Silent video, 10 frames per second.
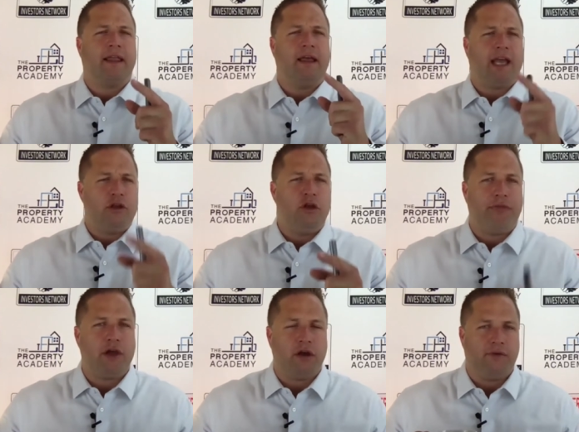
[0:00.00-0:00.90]
Can you
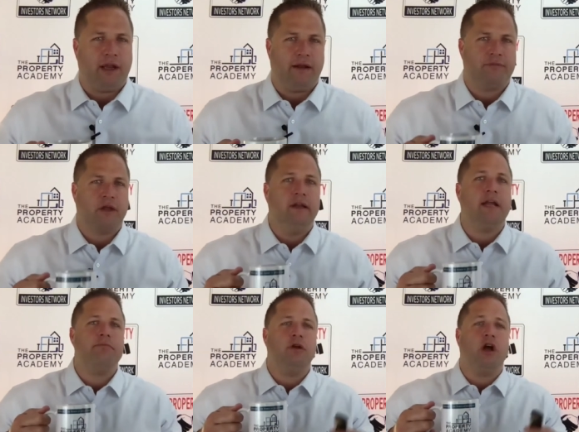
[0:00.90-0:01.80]
think of any?
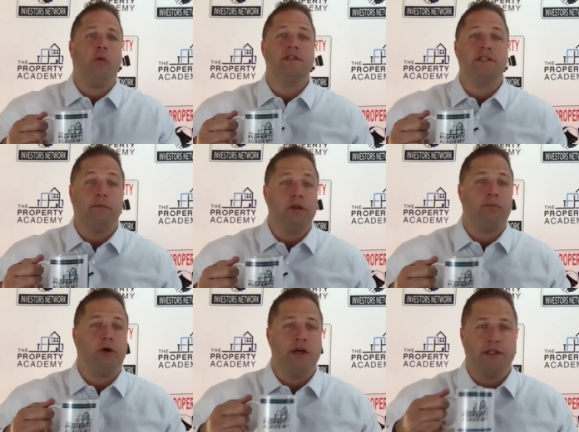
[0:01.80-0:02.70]
Let me know what some of the
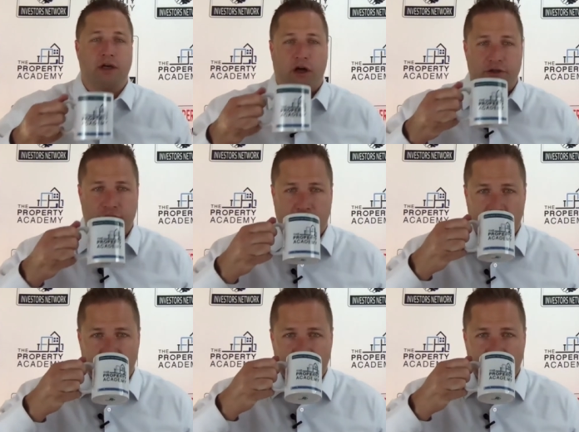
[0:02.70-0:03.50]
pros and cons are.